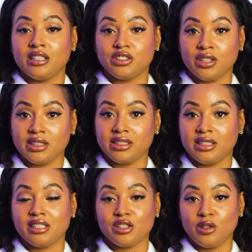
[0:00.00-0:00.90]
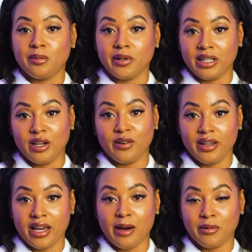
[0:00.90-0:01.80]
construction is Cooper and
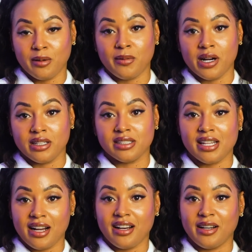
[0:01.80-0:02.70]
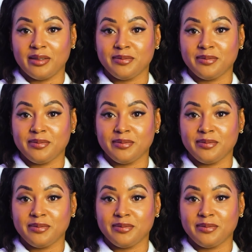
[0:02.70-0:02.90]
Logan Capital Partners.com.